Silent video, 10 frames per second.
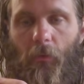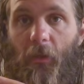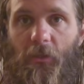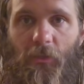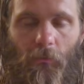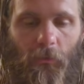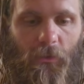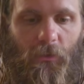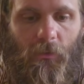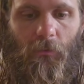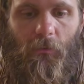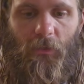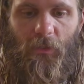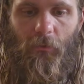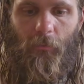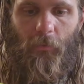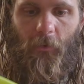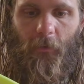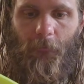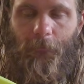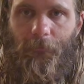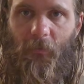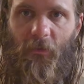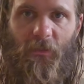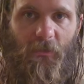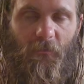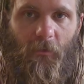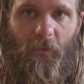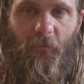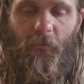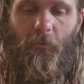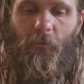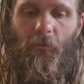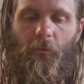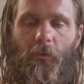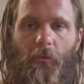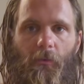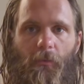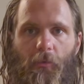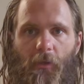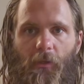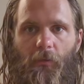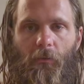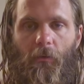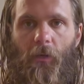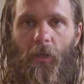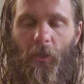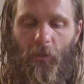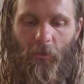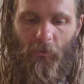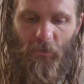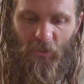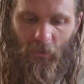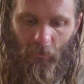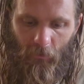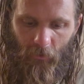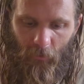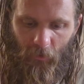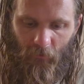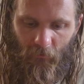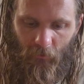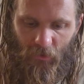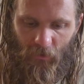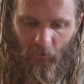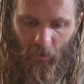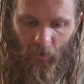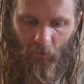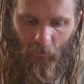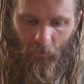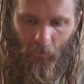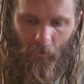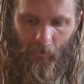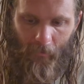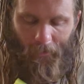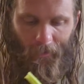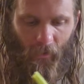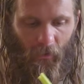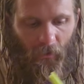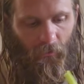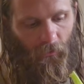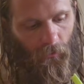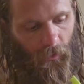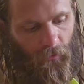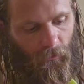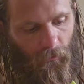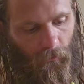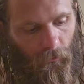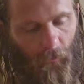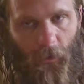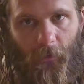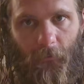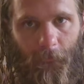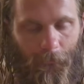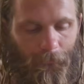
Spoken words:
Well, actually what you do is you'll put, this is very difficult though, you don't want to break your celery, but if you somehow can thread it through the bottom,